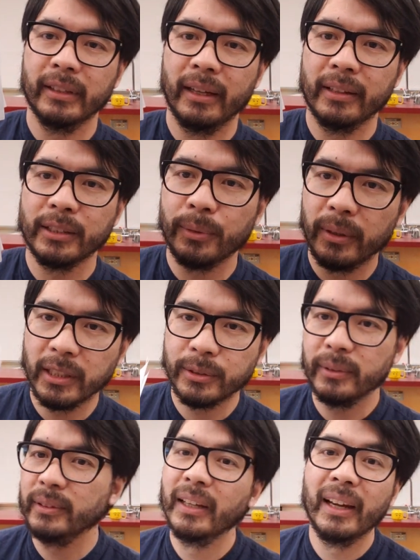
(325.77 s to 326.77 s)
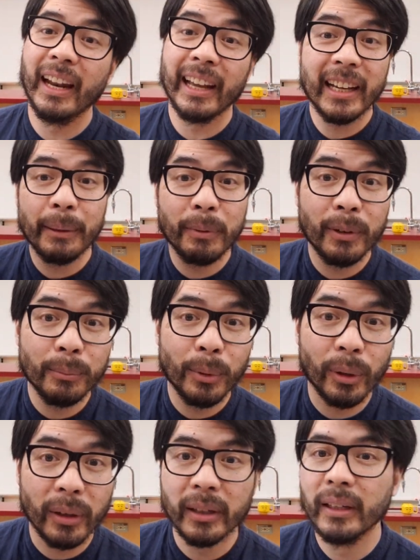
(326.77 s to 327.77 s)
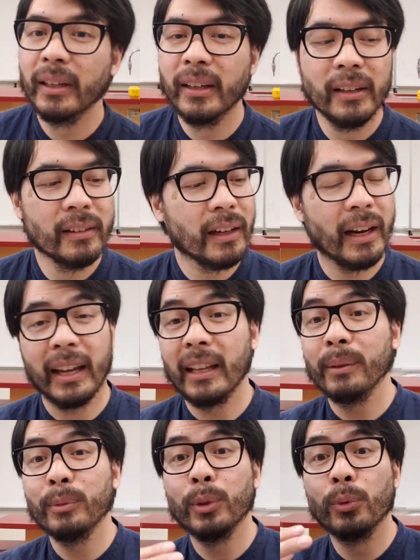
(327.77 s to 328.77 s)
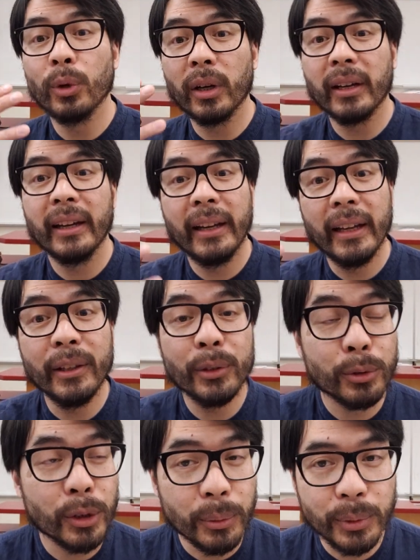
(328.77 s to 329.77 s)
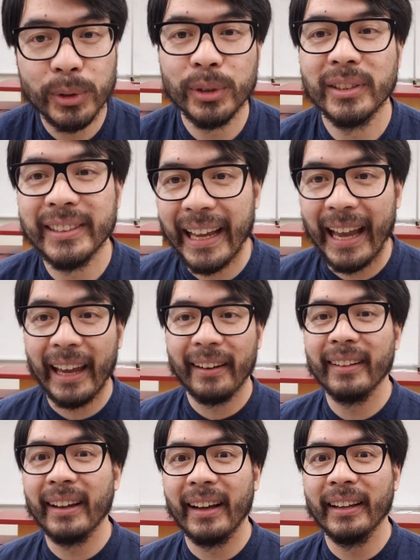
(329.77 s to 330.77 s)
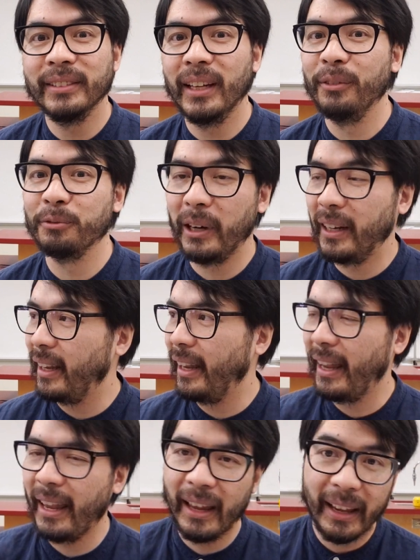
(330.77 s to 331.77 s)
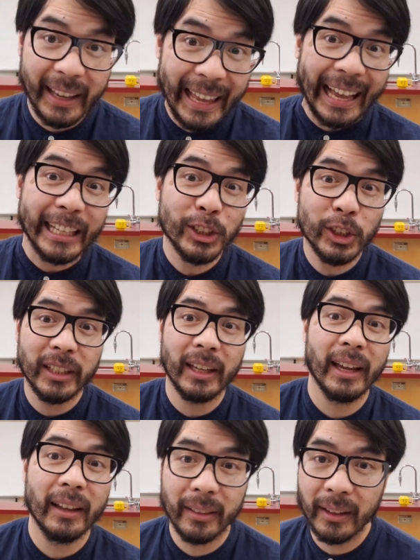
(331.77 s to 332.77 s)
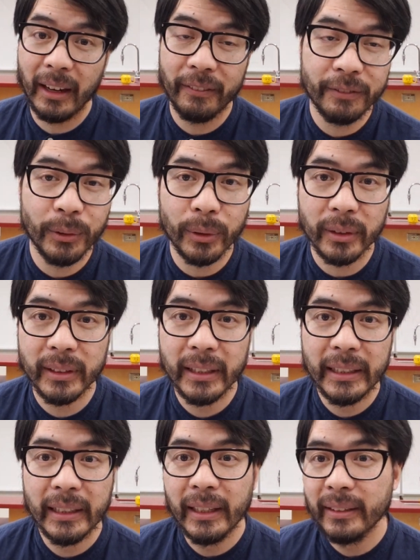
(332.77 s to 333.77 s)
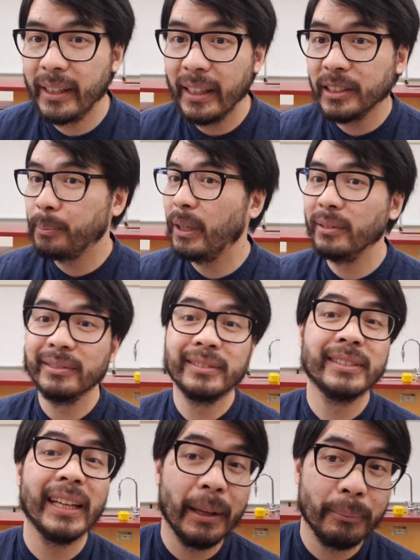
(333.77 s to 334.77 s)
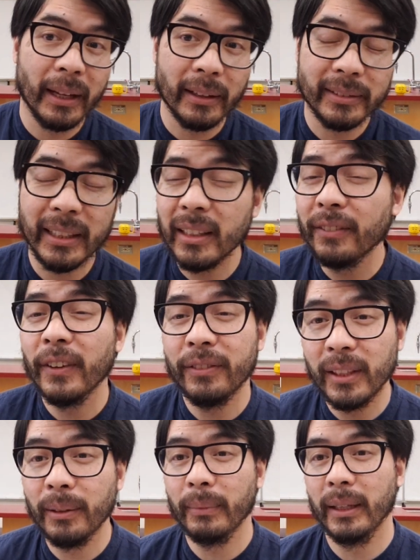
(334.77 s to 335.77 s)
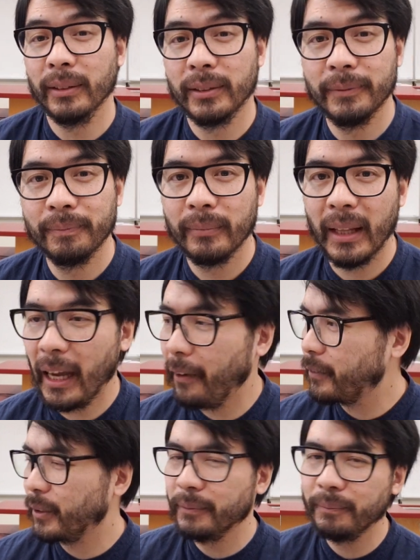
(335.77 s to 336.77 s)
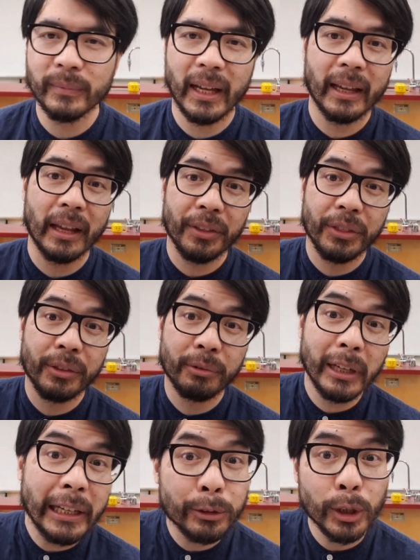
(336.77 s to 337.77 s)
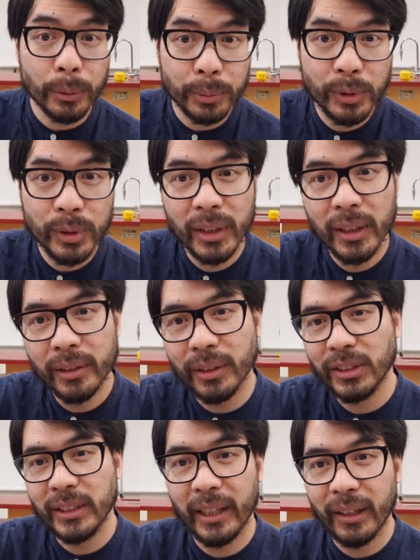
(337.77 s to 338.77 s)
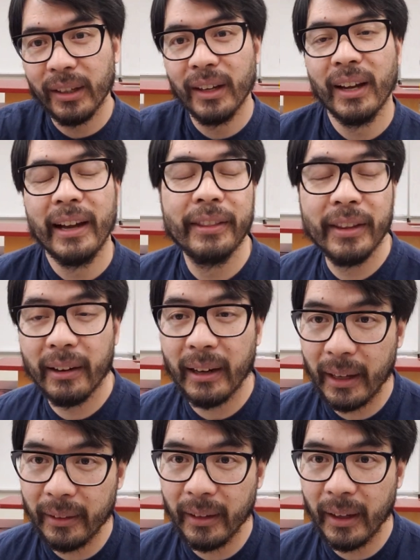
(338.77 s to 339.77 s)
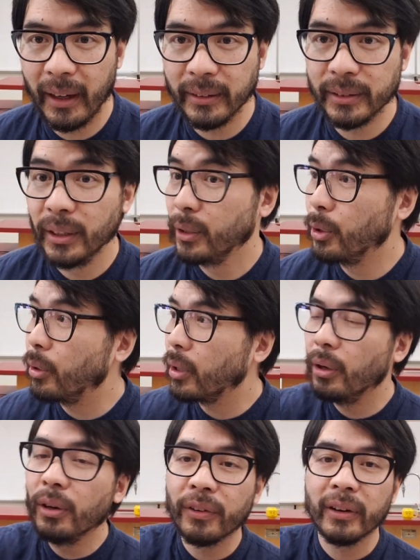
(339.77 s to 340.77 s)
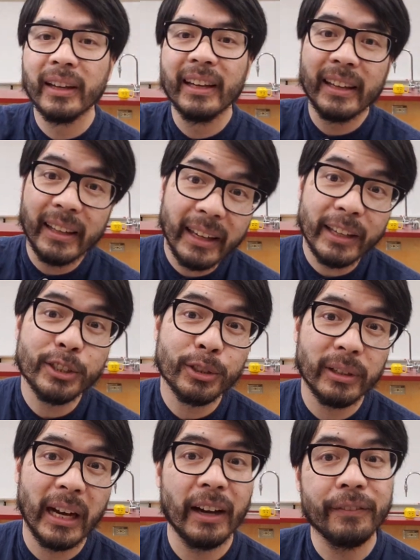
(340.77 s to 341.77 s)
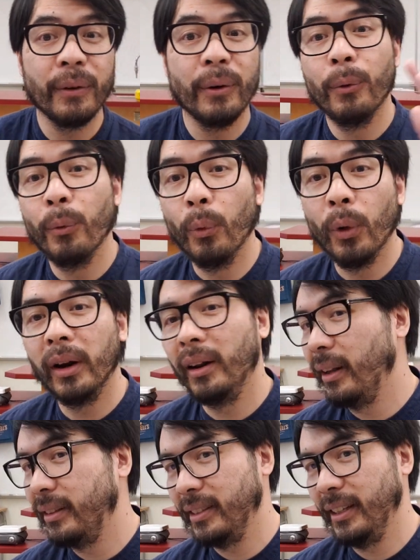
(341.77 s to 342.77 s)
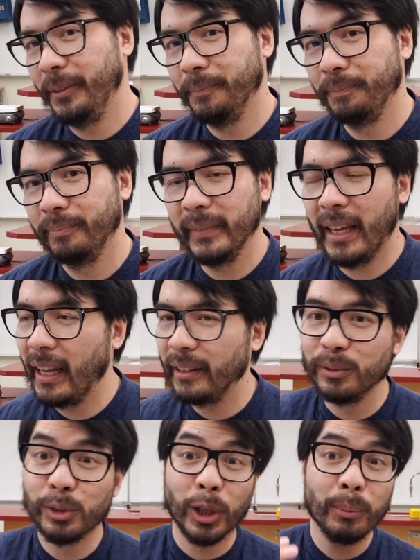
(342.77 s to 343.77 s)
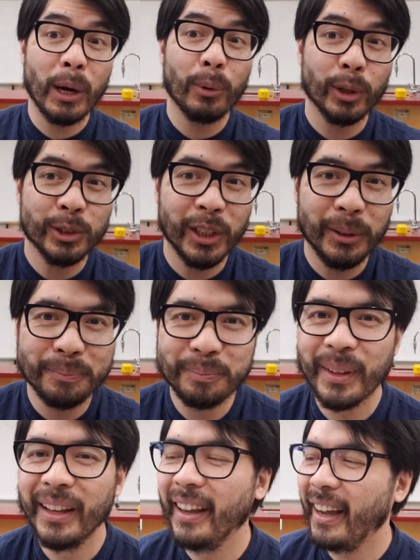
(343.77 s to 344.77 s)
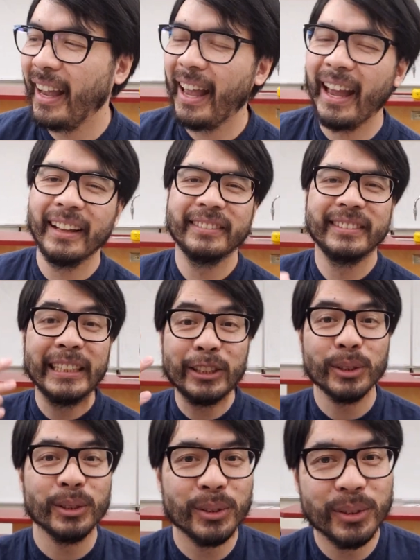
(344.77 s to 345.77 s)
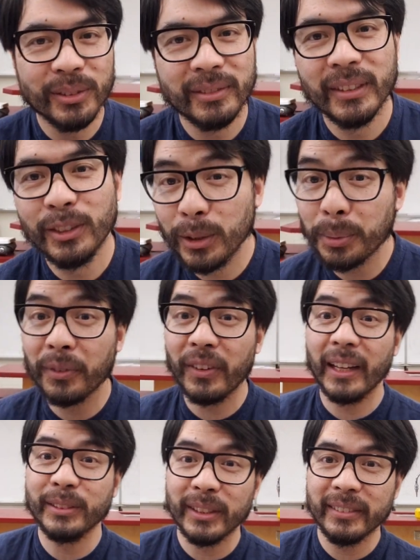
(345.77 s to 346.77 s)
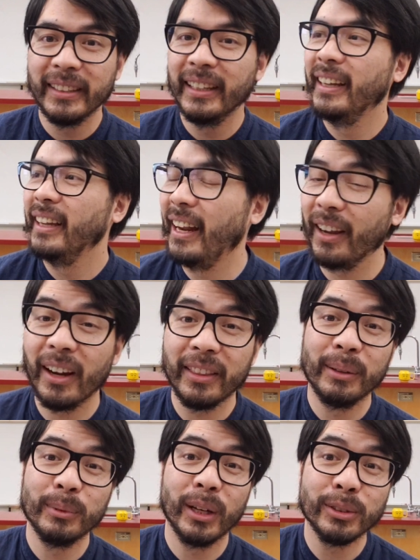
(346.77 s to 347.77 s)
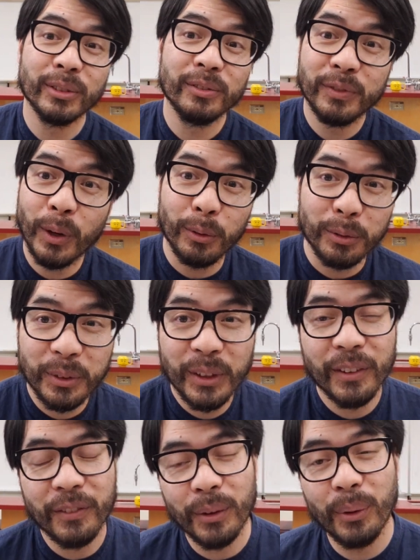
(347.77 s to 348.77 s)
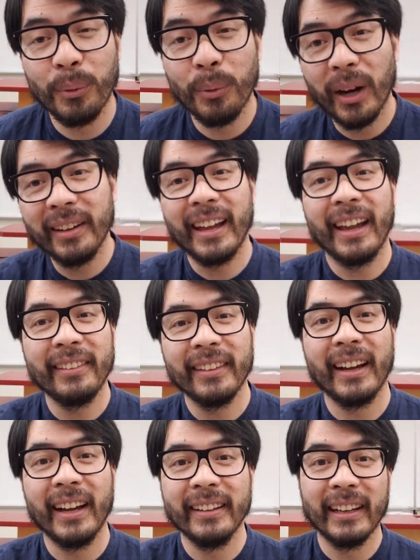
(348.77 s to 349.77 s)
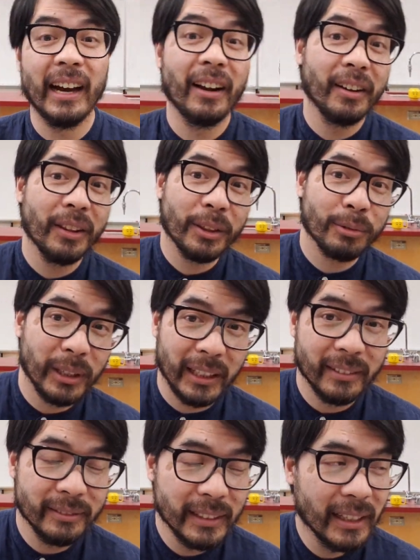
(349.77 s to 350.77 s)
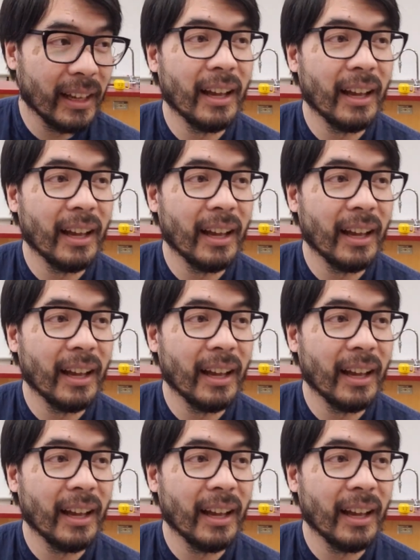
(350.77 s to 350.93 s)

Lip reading: All right, this one, and a couple more. And I get them to work in groups to analyze and write a catchy headline for. It takes about 10 minutes, 10 to 15 minutes. After, I get three groups to share their headlines, going over each graph one at a time. And during my workshop, I had teachers supervising, and I got them to also vote for the one headline out of the three